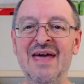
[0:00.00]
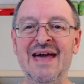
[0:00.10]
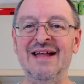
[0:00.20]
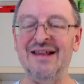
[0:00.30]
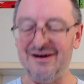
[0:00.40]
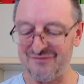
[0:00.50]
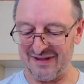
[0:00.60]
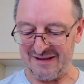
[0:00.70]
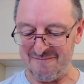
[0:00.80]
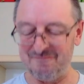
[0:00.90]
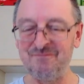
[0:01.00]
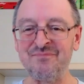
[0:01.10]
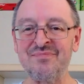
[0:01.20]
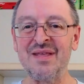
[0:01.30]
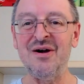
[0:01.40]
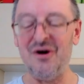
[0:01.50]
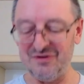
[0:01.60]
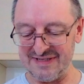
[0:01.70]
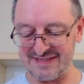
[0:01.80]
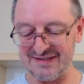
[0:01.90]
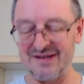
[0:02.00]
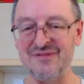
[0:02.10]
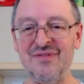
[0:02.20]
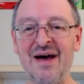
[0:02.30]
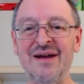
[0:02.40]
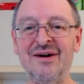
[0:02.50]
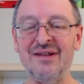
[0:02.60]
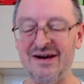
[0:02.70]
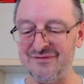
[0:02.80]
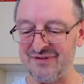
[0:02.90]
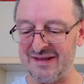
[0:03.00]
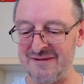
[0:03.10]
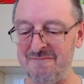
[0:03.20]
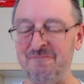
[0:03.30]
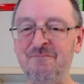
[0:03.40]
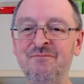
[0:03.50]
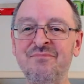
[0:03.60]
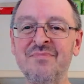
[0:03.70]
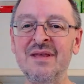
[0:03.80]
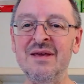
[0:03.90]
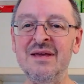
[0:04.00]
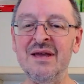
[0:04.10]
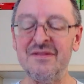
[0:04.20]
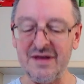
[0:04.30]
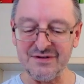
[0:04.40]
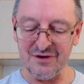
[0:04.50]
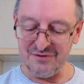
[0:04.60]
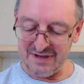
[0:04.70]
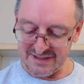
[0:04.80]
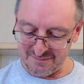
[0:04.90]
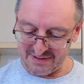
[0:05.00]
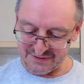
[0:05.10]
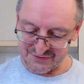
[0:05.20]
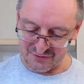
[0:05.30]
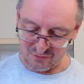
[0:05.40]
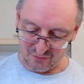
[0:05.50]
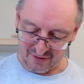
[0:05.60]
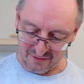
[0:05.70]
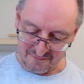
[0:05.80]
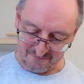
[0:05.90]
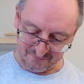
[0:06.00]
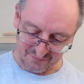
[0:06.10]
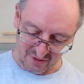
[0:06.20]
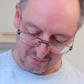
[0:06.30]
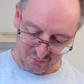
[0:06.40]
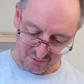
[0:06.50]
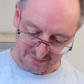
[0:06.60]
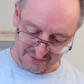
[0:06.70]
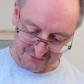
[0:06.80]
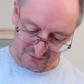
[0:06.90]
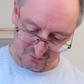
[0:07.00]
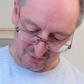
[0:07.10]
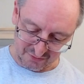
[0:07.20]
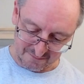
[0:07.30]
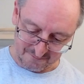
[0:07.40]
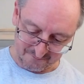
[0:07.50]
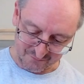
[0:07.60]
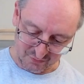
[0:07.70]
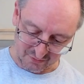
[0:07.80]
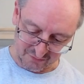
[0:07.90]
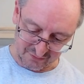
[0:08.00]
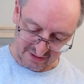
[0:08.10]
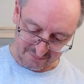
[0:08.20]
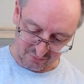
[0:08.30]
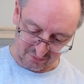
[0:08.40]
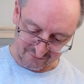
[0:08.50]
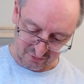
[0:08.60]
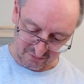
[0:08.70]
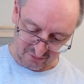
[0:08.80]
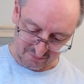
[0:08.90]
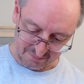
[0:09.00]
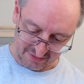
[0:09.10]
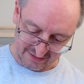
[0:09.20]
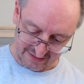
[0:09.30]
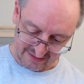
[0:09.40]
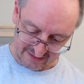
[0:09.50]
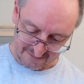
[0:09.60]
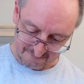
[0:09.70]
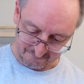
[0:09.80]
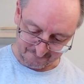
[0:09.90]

They're lovely. Honestly, they are lovely. They do need a bit of salt though. I'll put a bit of salt on them, on the couple I've got on the plate here.